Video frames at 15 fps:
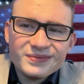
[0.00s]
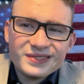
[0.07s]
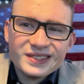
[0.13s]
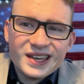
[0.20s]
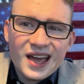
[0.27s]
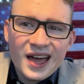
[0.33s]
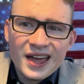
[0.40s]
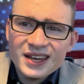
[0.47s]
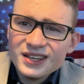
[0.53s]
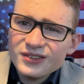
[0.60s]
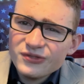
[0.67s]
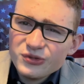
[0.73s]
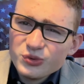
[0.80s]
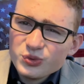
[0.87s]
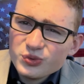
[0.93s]
Kind
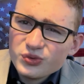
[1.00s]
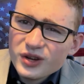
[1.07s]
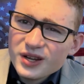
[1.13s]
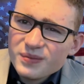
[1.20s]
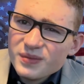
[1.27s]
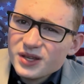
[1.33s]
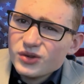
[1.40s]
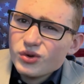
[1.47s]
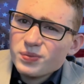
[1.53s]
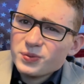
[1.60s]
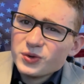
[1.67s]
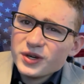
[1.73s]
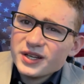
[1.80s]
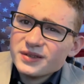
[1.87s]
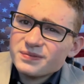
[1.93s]
of would recommend you
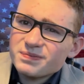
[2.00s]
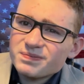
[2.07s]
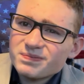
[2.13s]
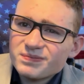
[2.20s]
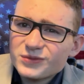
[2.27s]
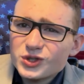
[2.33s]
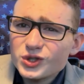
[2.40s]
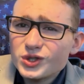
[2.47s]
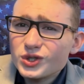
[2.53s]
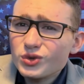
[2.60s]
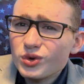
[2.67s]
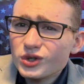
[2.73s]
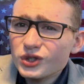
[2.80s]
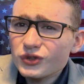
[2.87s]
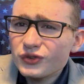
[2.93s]
upgrade to
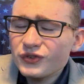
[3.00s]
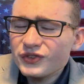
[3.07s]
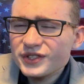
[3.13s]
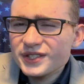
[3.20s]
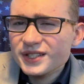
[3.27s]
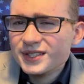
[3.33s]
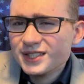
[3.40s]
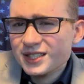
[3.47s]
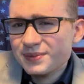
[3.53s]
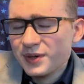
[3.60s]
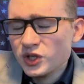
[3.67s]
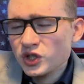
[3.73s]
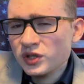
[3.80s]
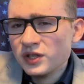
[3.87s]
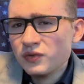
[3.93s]
256,
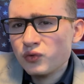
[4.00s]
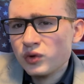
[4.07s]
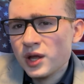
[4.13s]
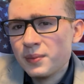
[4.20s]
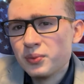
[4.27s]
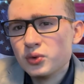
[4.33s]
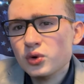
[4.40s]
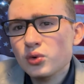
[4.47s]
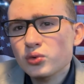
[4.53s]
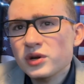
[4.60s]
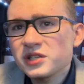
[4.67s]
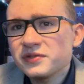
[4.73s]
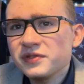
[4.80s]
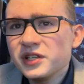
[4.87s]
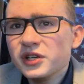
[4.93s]
especially for that
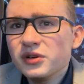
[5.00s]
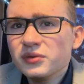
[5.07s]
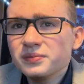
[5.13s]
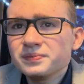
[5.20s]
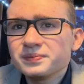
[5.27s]
ProRes video.